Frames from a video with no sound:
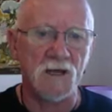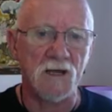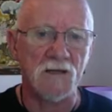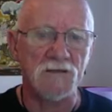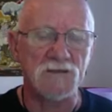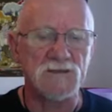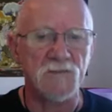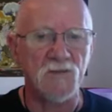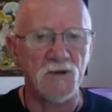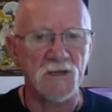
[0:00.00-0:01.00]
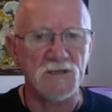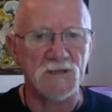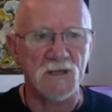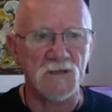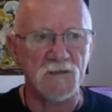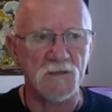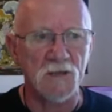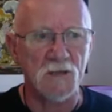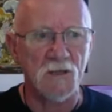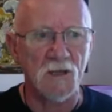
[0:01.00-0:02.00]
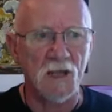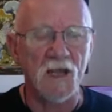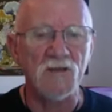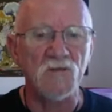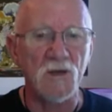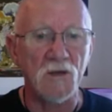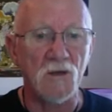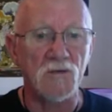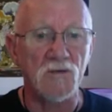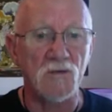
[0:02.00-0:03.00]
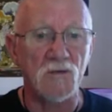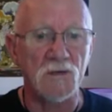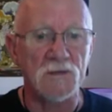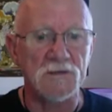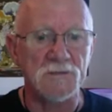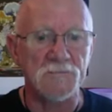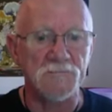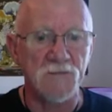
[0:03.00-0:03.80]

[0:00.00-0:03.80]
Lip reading: and to support each other as we go through this.